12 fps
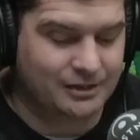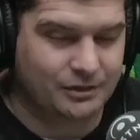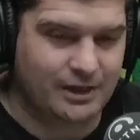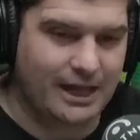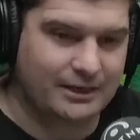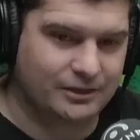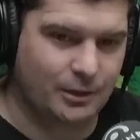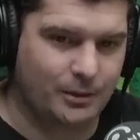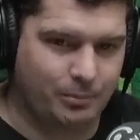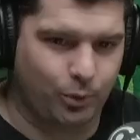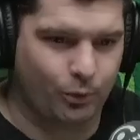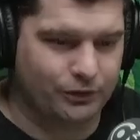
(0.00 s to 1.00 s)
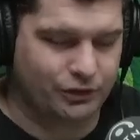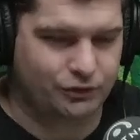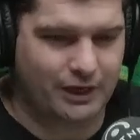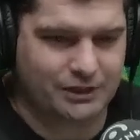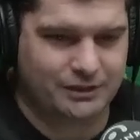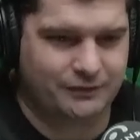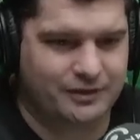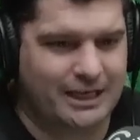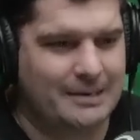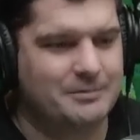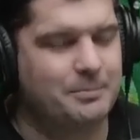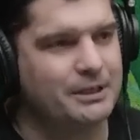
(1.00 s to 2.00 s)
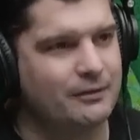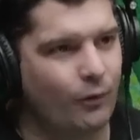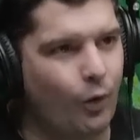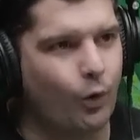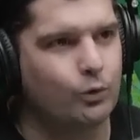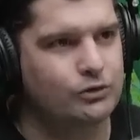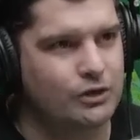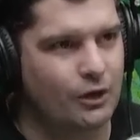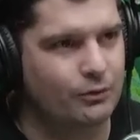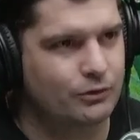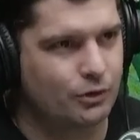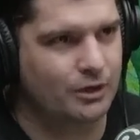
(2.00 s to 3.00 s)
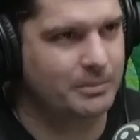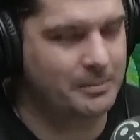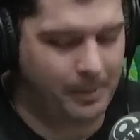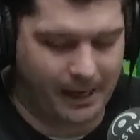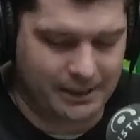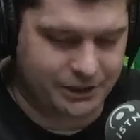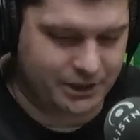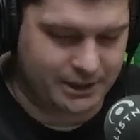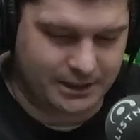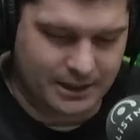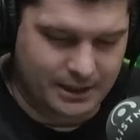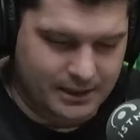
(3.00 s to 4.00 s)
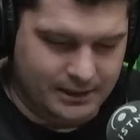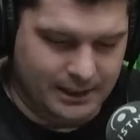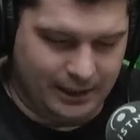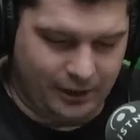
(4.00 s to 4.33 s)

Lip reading: because they are so important to structures of teams, but you've also got to be patient. And Nick